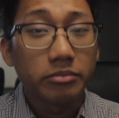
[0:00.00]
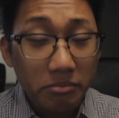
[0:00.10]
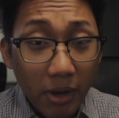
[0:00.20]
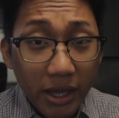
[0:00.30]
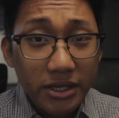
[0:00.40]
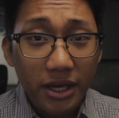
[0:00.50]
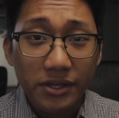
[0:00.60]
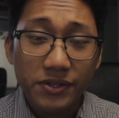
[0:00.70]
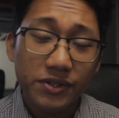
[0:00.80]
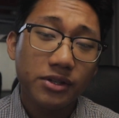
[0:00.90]
in my
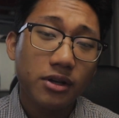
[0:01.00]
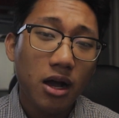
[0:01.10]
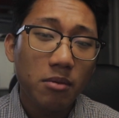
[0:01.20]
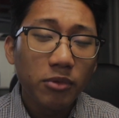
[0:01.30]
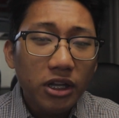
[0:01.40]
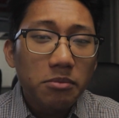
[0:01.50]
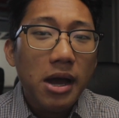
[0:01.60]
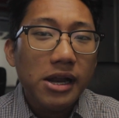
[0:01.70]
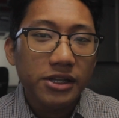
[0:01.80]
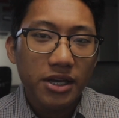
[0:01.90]
case, I'm really
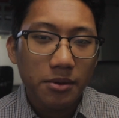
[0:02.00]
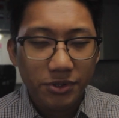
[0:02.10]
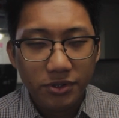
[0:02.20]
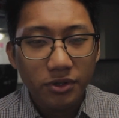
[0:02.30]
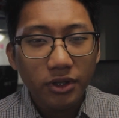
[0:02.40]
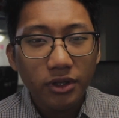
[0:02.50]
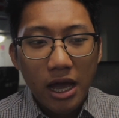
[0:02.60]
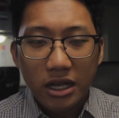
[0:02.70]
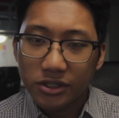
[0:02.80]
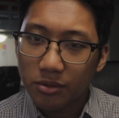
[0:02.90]
bad at chemistry
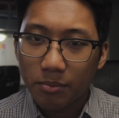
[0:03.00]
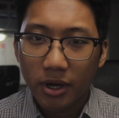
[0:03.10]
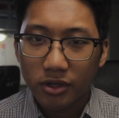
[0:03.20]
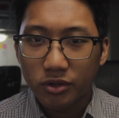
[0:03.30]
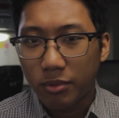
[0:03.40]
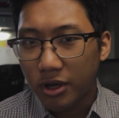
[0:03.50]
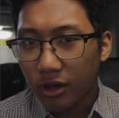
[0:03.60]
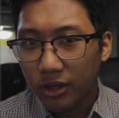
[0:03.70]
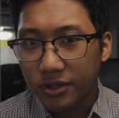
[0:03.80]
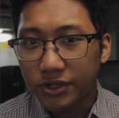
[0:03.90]
as compared to
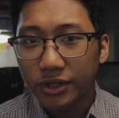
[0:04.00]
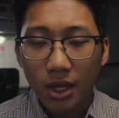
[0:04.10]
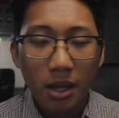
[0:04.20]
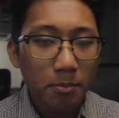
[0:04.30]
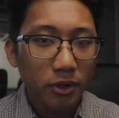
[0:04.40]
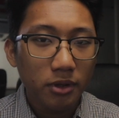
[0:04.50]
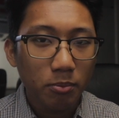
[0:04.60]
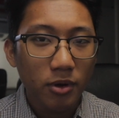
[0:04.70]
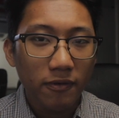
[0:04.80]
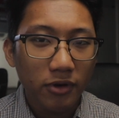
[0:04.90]
biology. I put the
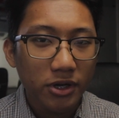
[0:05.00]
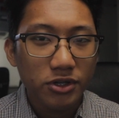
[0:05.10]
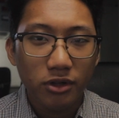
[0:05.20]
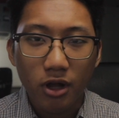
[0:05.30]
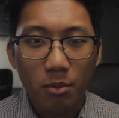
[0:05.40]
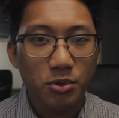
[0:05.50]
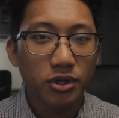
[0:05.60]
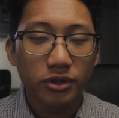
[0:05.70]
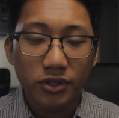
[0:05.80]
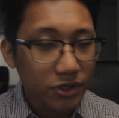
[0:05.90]
preferential
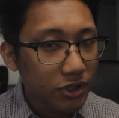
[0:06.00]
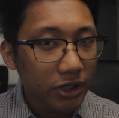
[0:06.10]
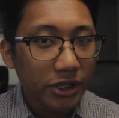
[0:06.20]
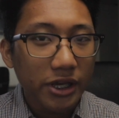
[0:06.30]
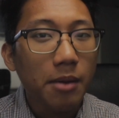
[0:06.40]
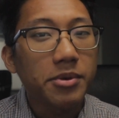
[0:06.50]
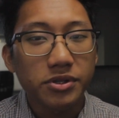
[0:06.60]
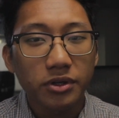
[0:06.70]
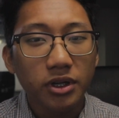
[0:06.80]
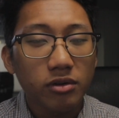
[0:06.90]
option to study
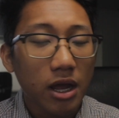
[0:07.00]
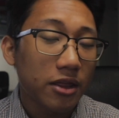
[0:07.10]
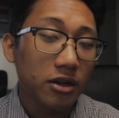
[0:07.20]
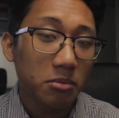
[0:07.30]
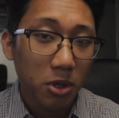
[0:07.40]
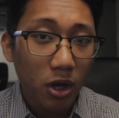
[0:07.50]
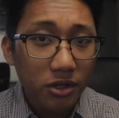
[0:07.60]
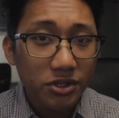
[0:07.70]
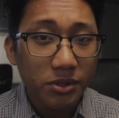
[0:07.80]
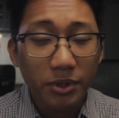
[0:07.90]
chemistry rather than
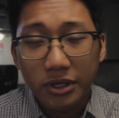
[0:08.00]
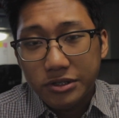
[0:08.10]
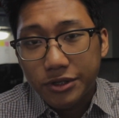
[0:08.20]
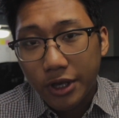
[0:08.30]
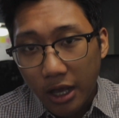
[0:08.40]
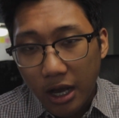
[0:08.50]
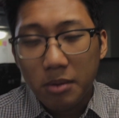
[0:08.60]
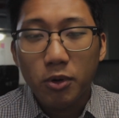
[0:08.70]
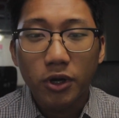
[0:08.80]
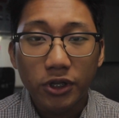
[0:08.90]
biology because
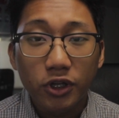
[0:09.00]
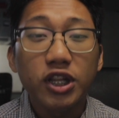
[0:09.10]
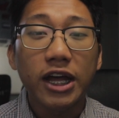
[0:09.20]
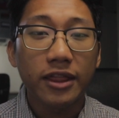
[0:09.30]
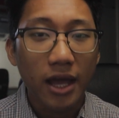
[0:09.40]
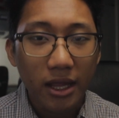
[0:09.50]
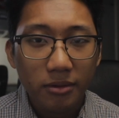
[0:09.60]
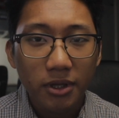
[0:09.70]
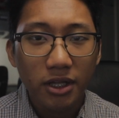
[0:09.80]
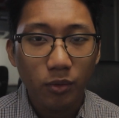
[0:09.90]
I'm already good at that
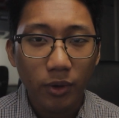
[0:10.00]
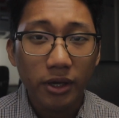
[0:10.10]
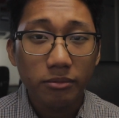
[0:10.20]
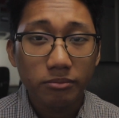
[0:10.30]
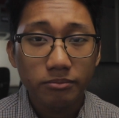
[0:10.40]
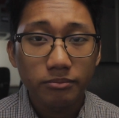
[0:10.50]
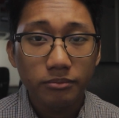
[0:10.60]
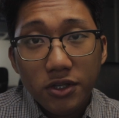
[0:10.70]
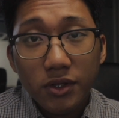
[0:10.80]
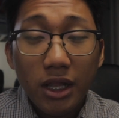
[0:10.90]
anyway.
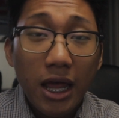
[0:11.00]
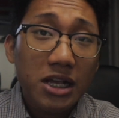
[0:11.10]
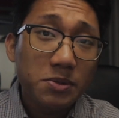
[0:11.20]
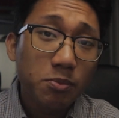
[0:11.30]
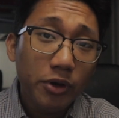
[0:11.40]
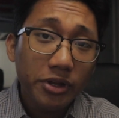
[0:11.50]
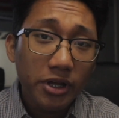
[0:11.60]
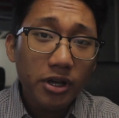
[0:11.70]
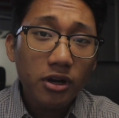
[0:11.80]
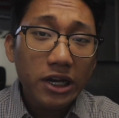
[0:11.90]
So the last point
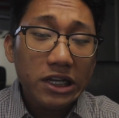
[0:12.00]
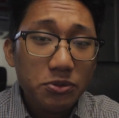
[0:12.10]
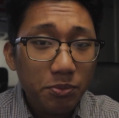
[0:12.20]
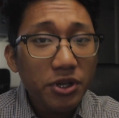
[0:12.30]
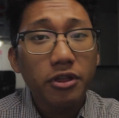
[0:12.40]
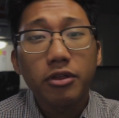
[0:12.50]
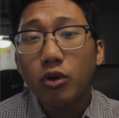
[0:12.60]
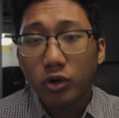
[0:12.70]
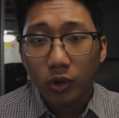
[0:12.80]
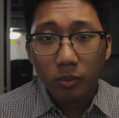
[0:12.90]
here is be
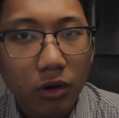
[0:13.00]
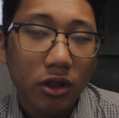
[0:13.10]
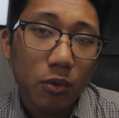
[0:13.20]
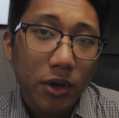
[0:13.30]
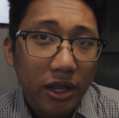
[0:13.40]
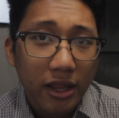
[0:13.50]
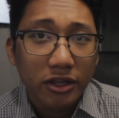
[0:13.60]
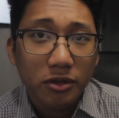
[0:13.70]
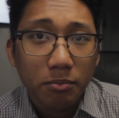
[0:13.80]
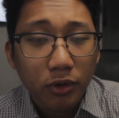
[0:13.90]
thorough, or the way I'd
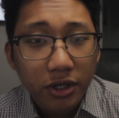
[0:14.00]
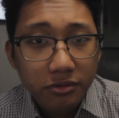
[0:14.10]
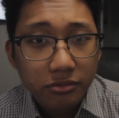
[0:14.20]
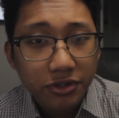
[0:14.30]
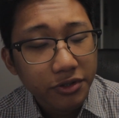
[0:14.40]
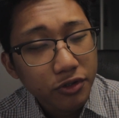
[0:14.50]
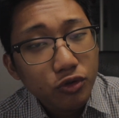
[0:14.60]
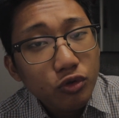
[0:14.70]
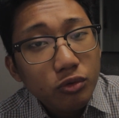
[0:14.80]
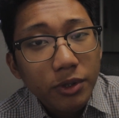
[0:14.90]
like to put it, just
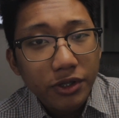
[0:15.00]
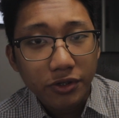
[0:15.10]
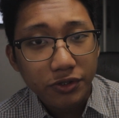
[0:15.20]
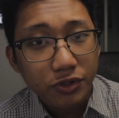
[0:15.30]
assume that you're